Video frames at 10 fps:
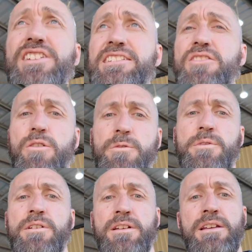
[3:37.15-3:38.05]
checked off
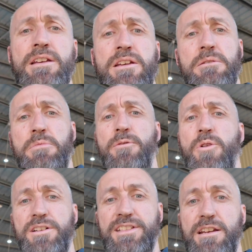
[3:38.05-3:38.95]

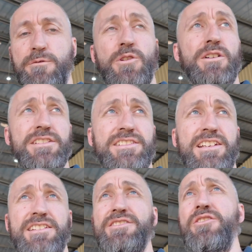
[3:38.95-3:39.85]
before I started flying this
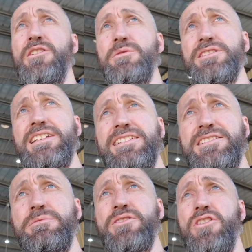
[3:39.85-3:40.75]
TSI, I was getting
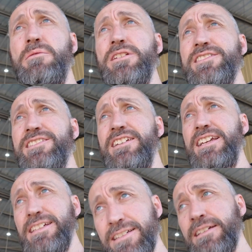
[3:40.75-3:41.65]
some time in a
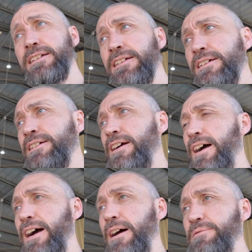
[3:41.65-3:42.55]
sling.
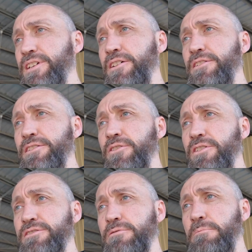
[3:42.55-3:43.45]
Um, so the
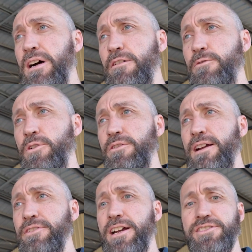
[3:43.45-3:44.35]
guys from Pathfinder
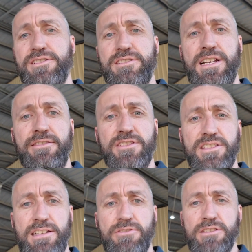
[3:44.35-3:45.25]
Aviation, David
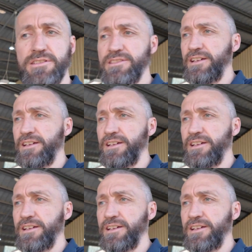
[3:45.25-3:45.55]
Stevens,